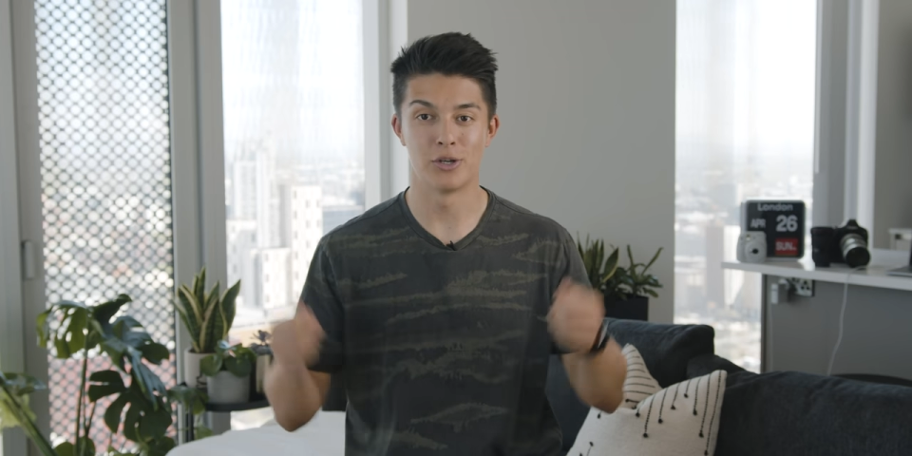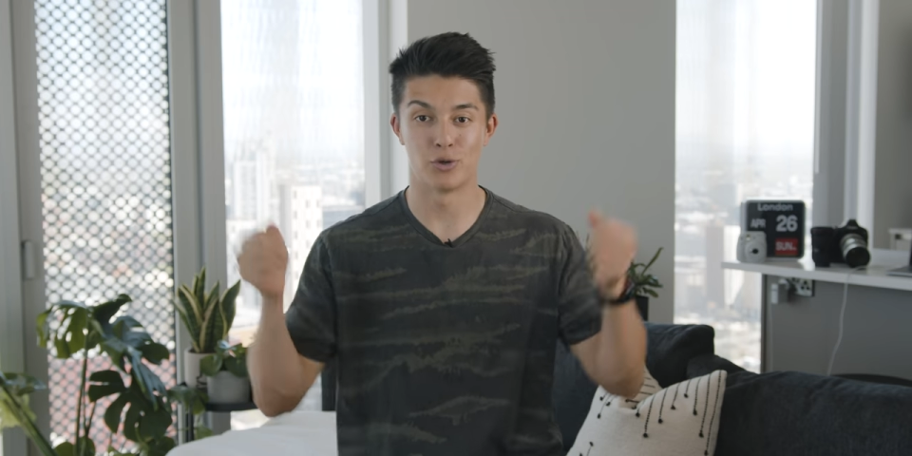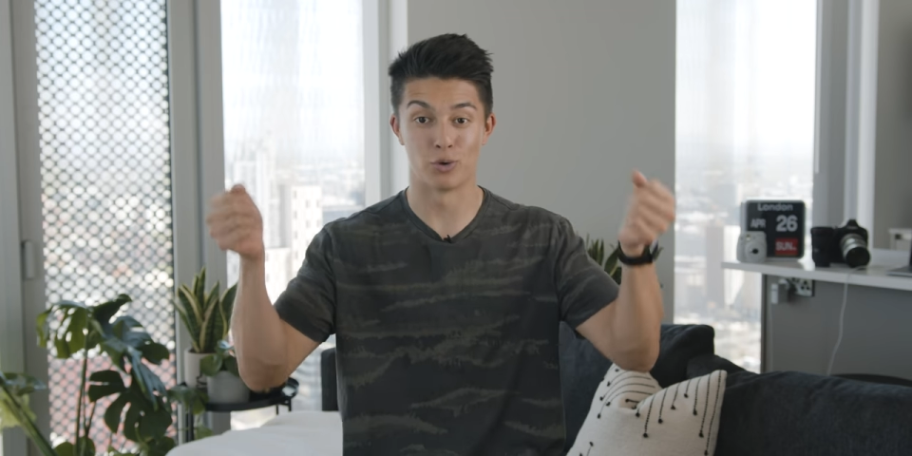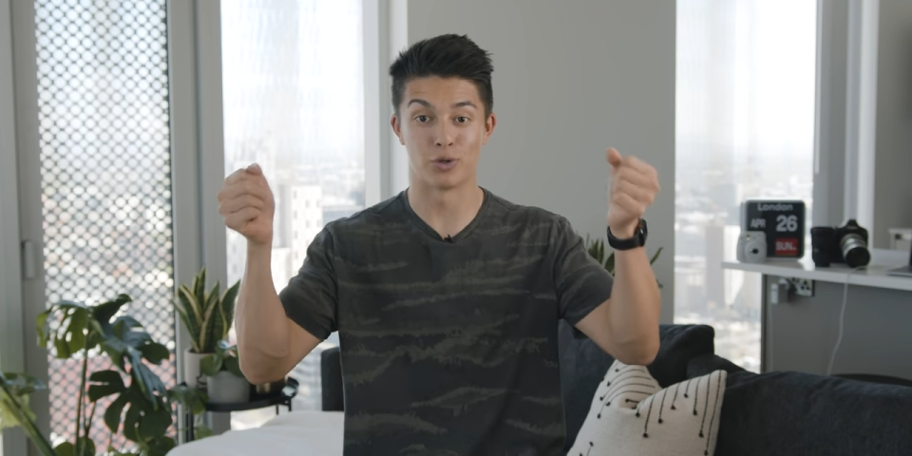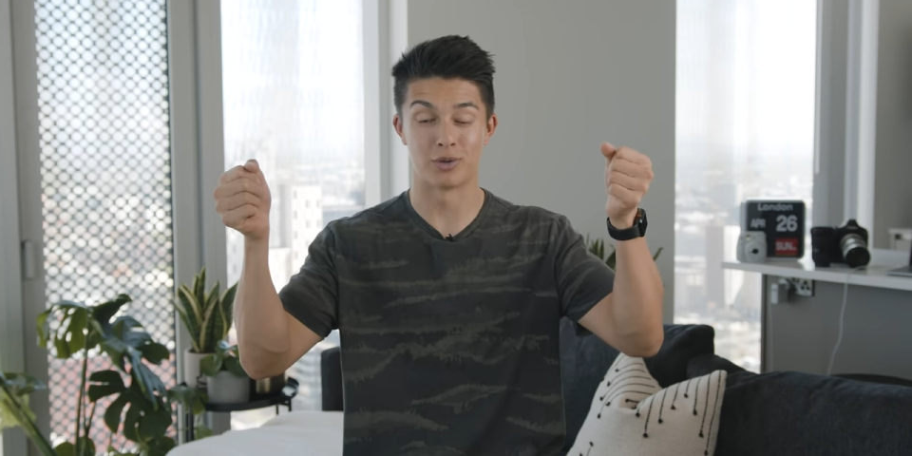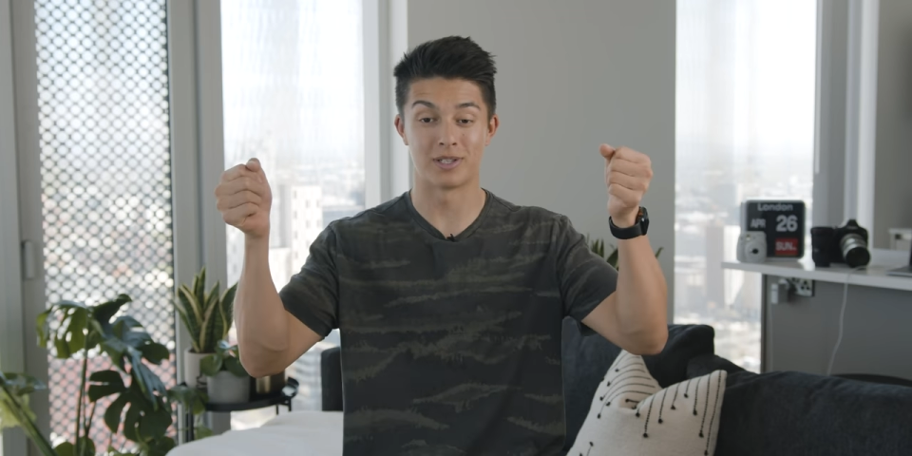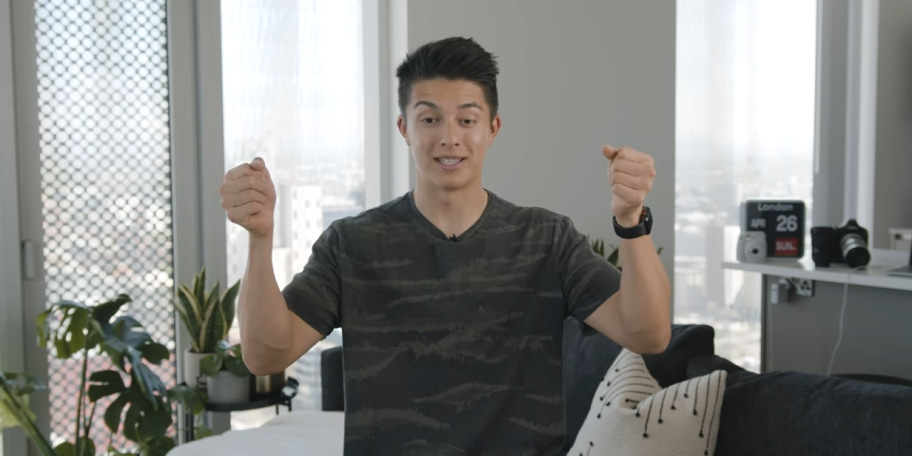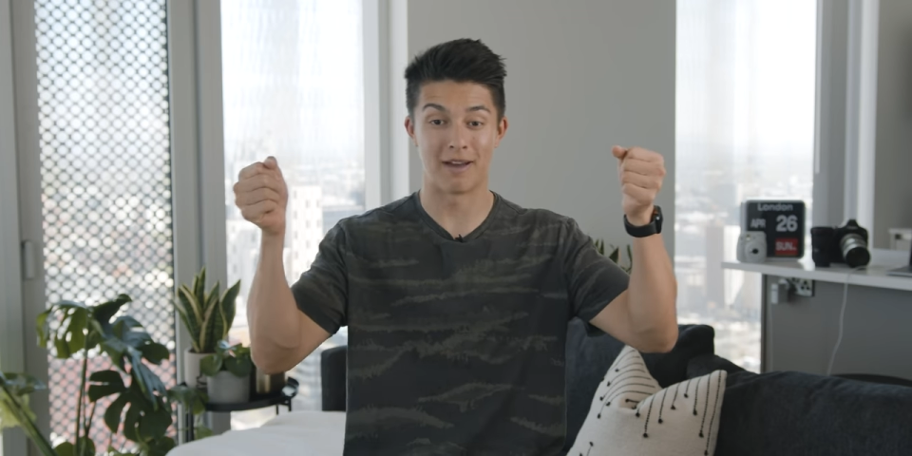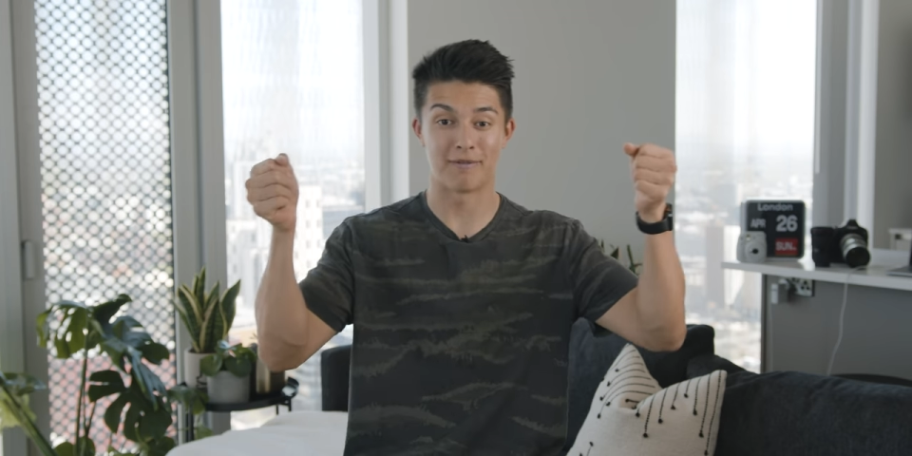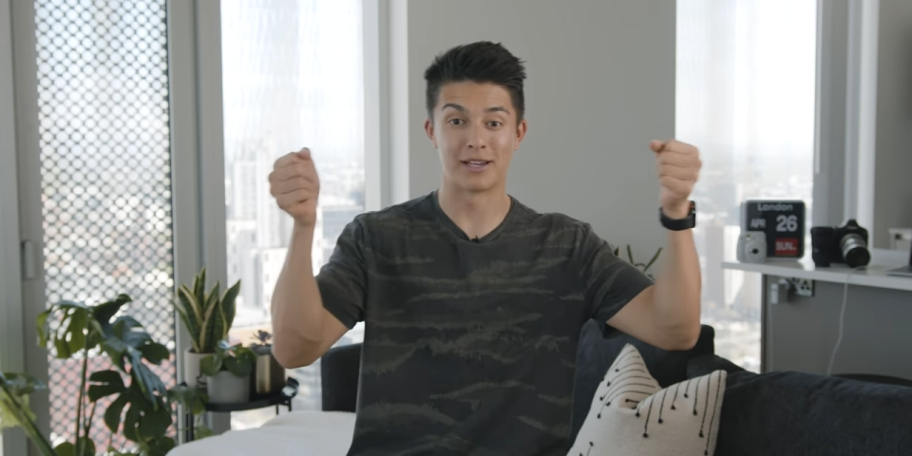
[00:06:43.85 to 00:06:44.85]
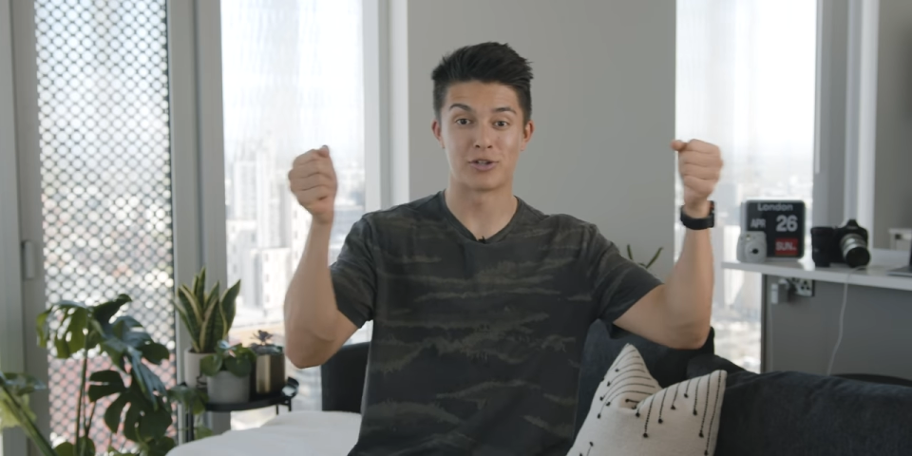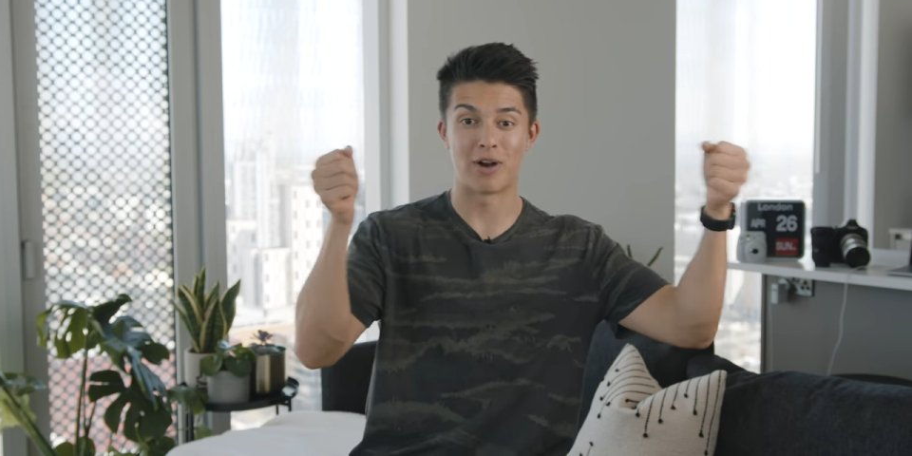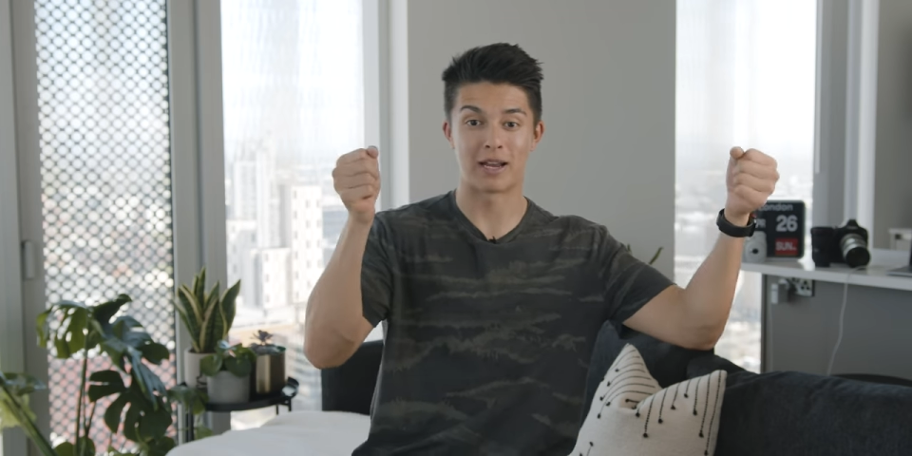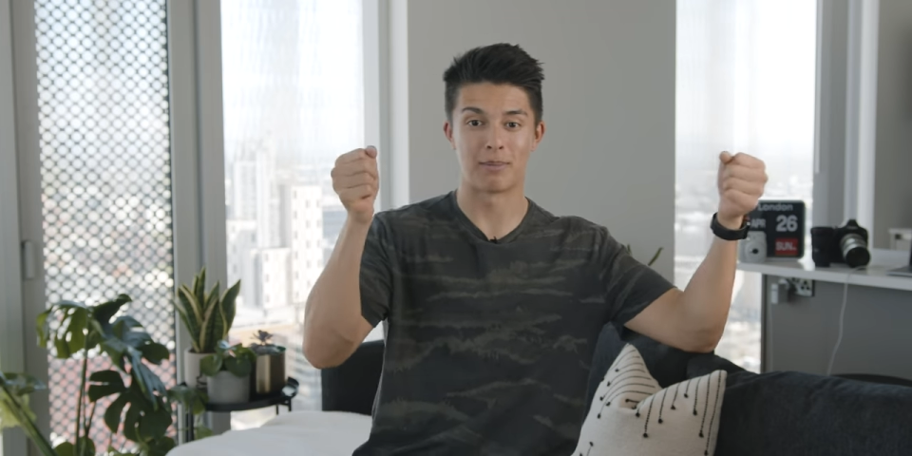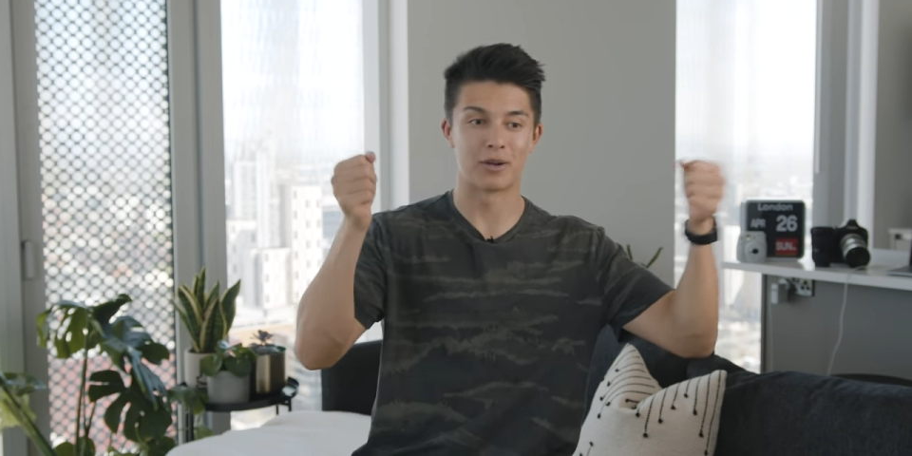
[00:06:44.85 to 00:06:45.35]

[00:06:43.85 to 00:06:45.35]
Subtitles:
Georgia was definitely tracking